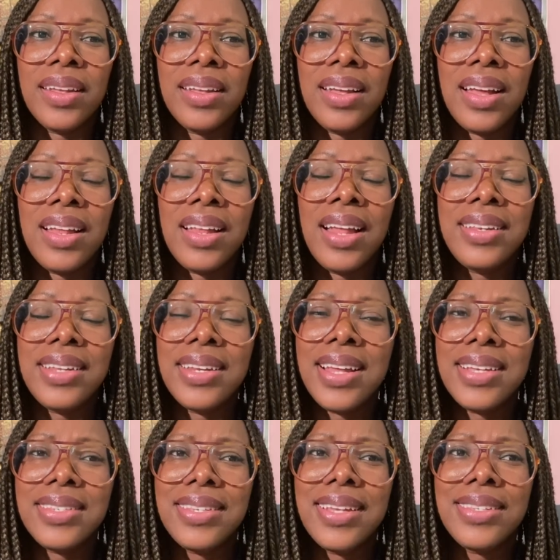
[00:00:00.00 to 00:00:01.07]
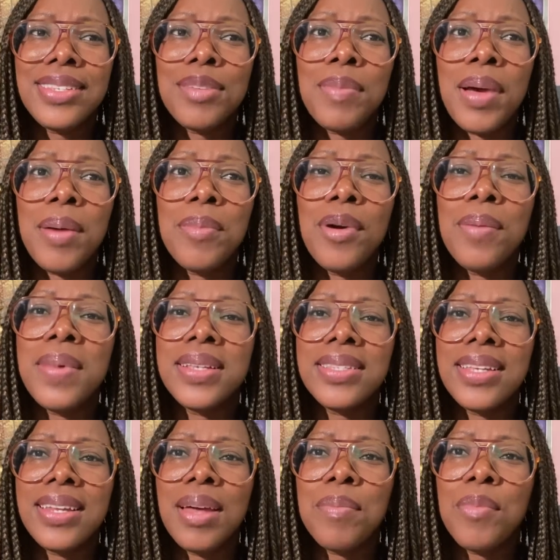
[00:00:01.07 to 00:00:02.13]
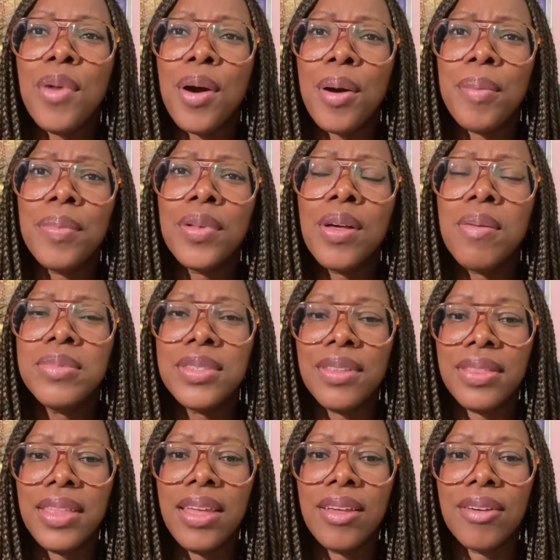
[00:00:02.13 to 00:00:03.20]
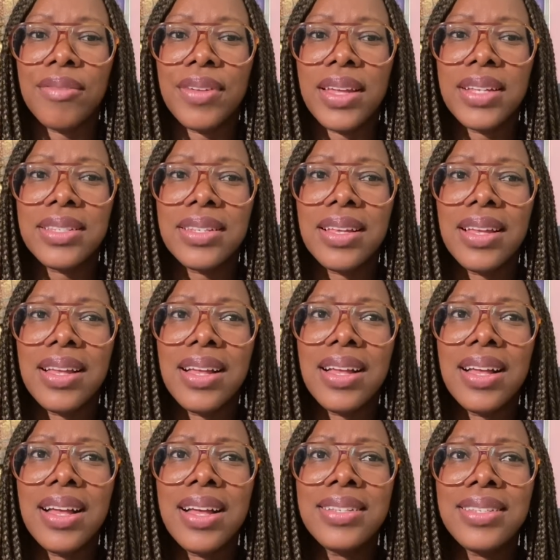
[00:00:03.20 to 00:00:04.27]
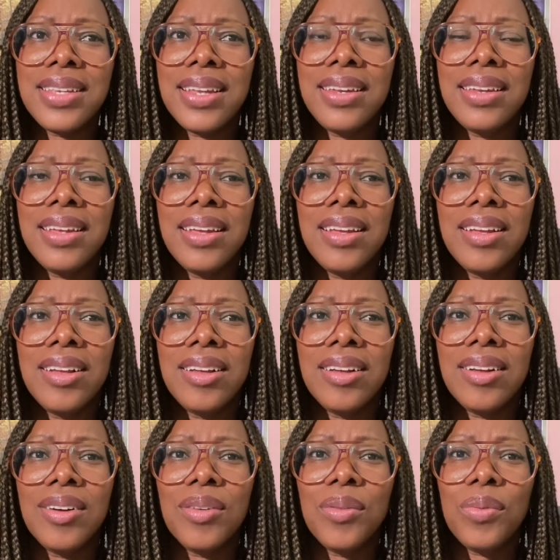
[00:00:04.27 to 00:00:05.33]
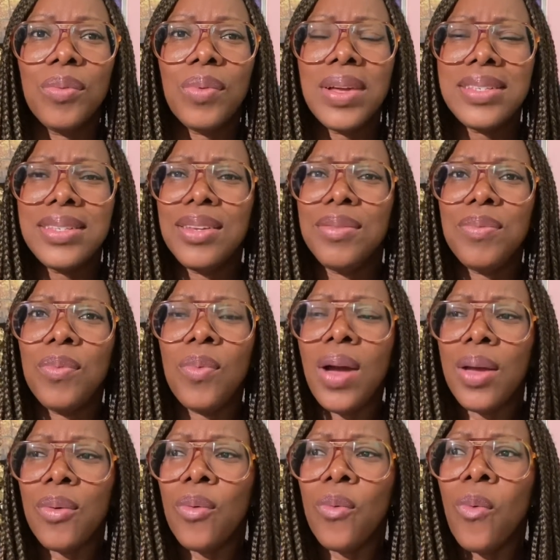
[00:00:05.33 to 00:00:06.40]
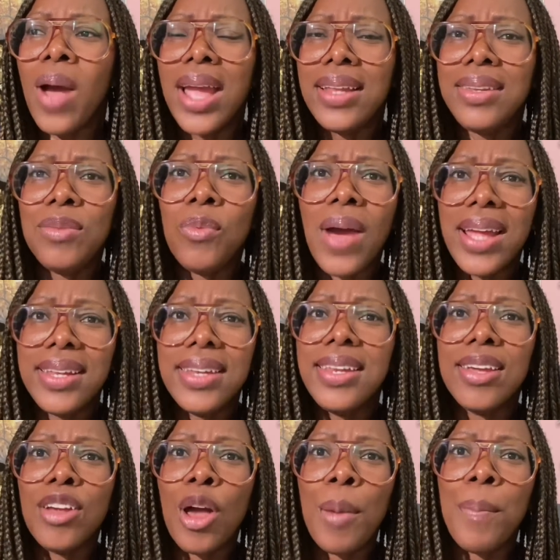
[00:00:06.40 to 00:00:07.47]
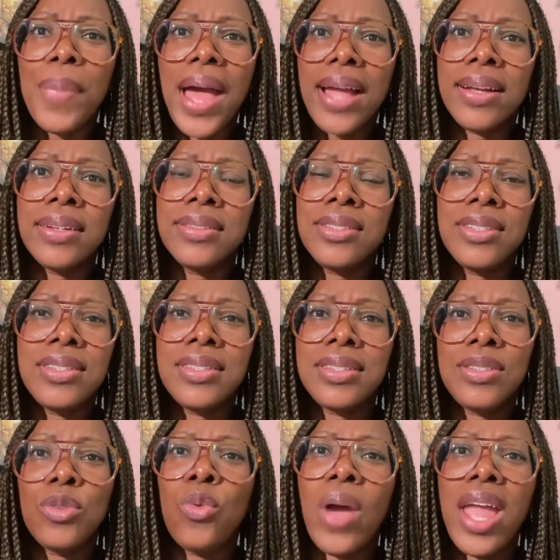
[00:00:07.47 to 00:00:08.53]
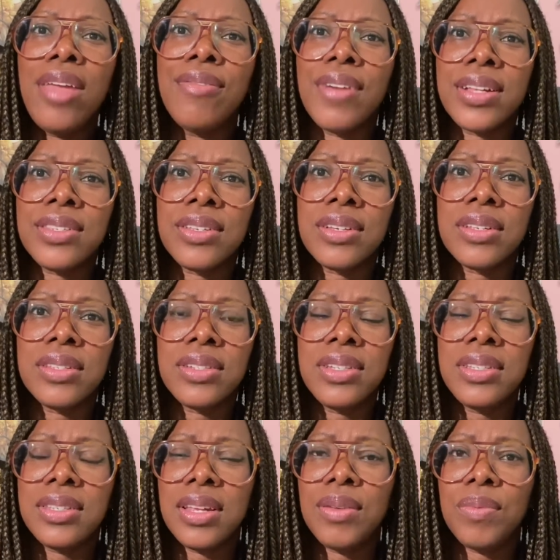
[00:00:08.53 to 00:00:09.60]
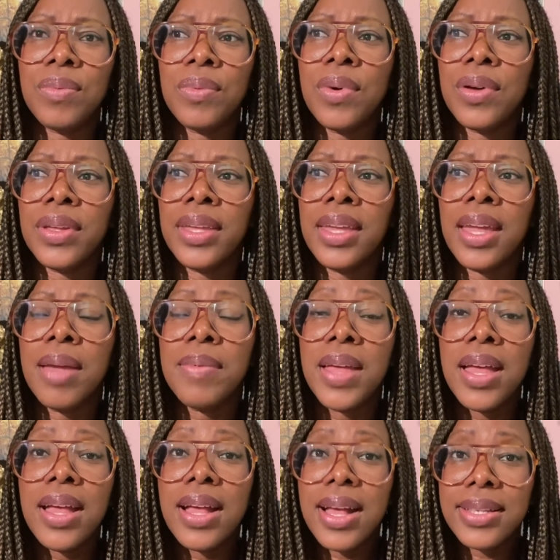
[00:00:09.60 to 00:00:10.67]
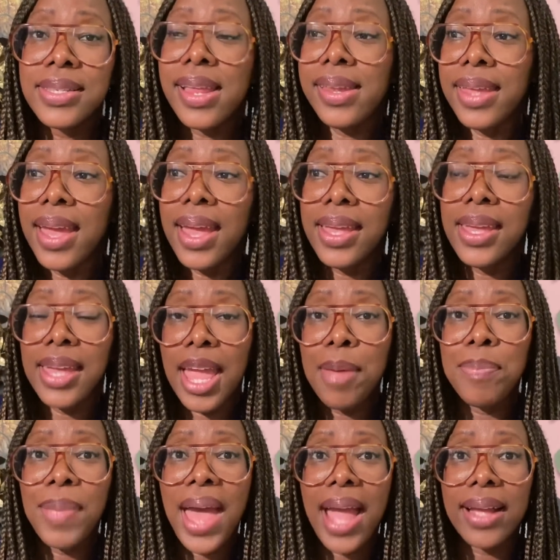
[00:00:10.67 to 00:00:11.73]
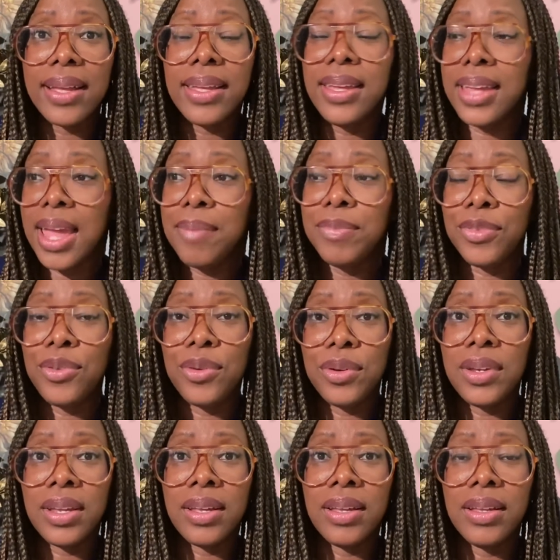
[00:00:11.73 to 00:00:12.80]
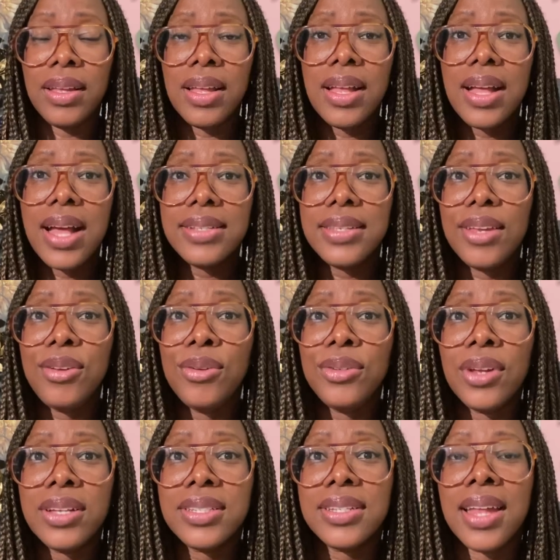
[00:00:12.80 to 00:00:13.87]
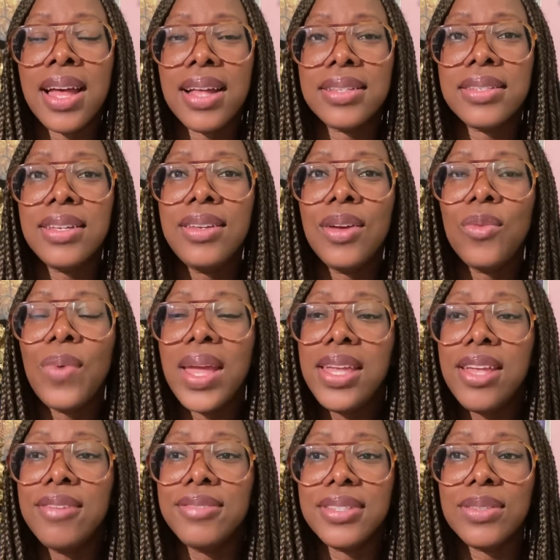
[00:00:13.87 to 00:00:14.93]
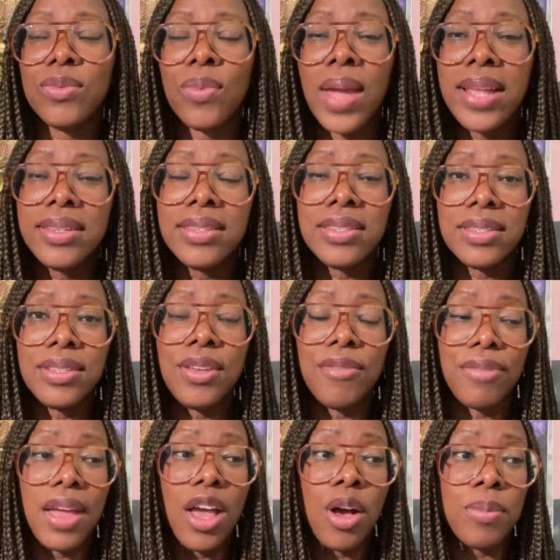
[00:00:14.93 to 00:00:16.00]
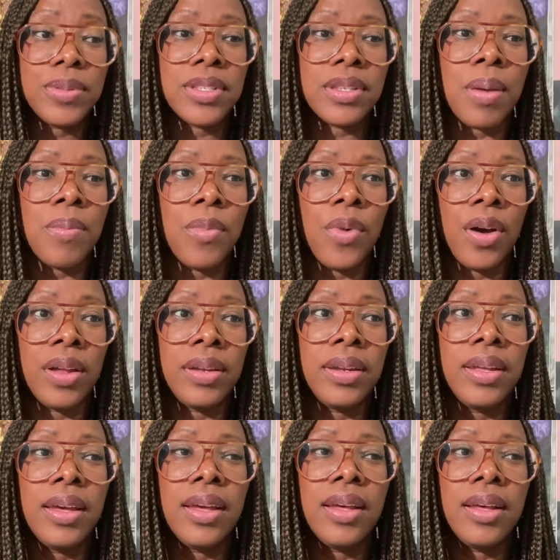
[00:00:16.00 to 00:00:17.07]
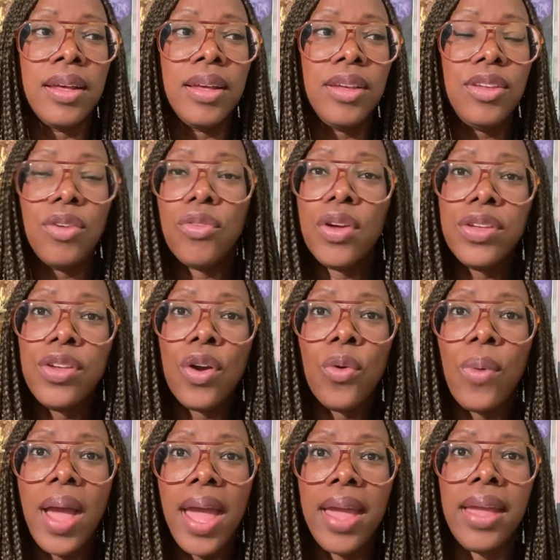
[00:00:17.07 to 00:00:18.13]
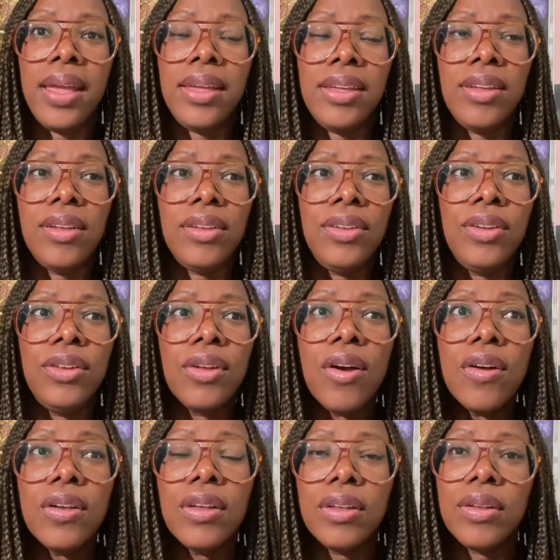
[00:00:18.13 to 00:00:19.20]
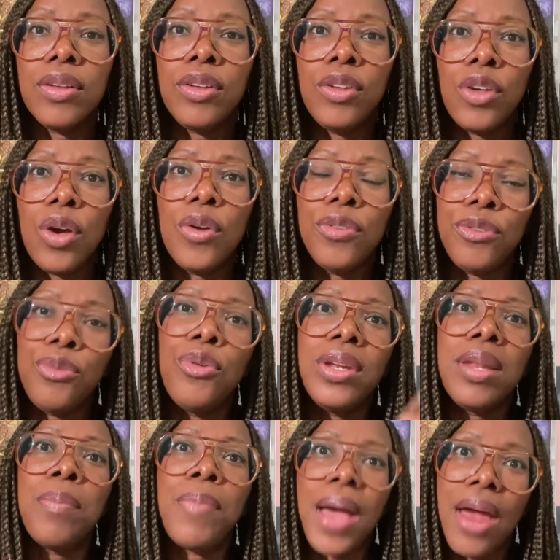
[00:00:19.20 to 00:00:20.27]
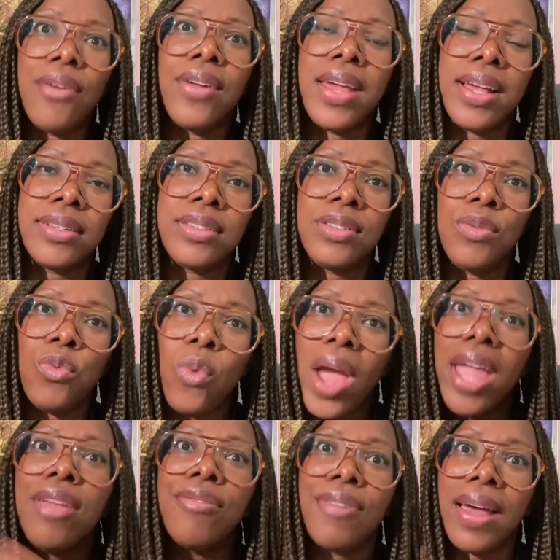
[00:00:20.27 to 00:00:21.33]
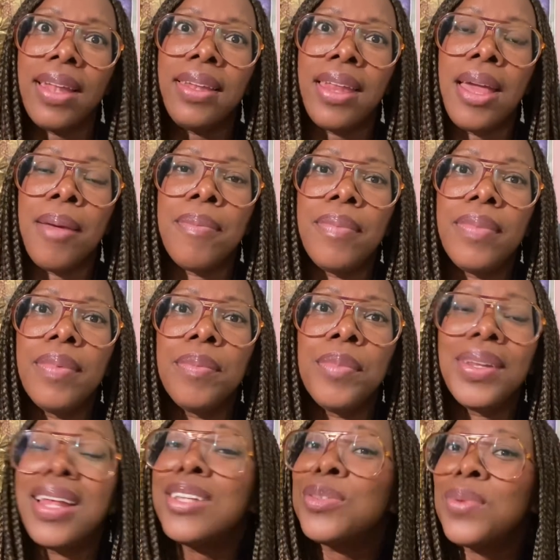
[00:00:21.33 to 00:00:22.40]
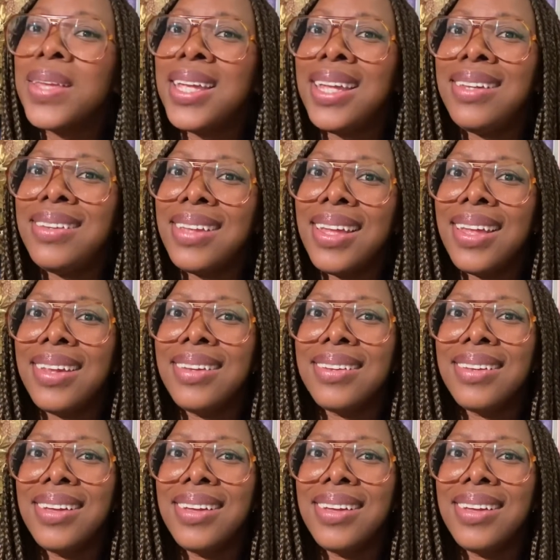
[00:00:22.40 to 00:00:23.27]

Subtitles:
I said to my mom, I said, Mom, come to think of it, I said, what? Why did he come back to wave at us? She said, what? He came. I said, yeah, he came back. He came through the. I said, who does that? You know, once you've helped someone, you're on your way. You don't go through the barrier to wave at them. But that's what he did.